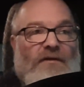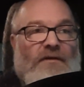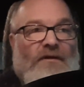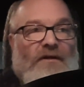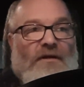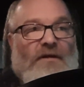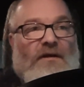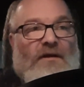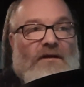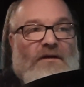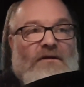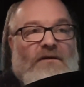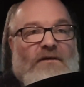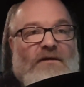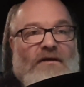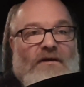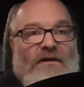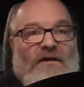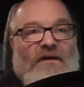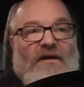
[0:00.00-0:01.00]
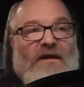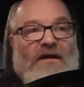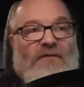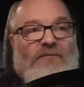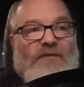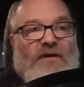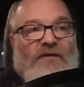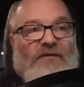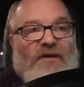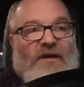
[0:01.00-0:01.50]
and I had
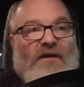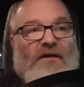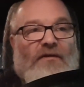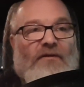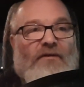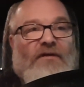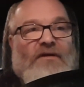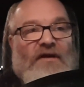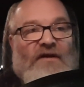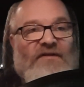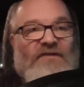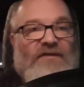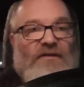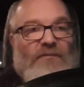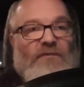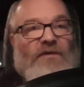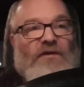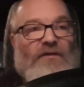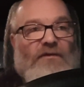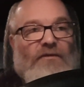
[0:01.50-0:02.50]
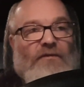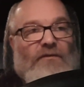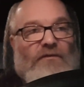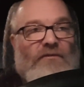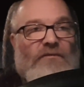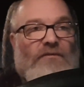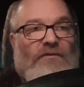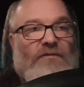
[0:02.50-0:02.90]
my regular customer who